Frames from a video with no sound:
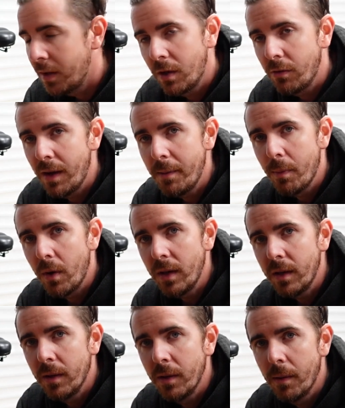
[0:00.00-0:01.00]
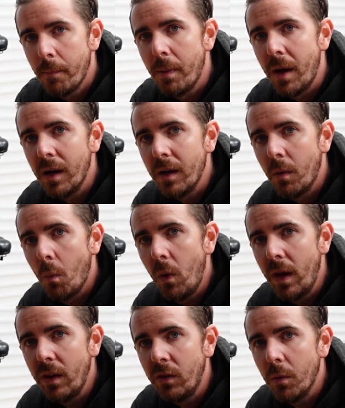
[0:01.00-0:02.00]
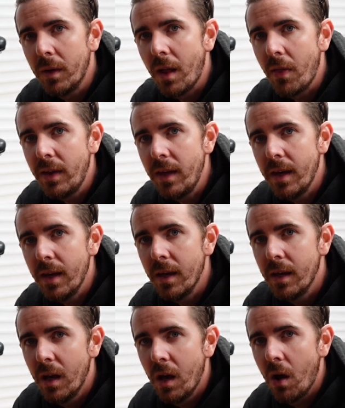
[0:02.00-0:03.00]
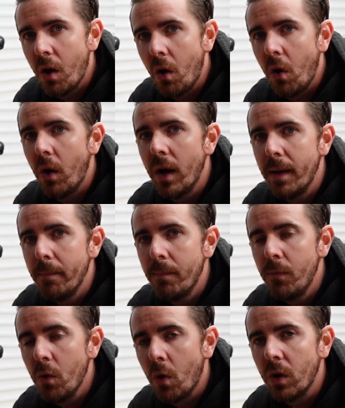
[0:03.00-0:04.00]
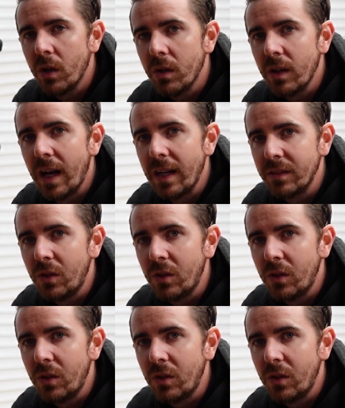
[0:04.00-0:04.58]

a great bike, but will it do another year? I'm not as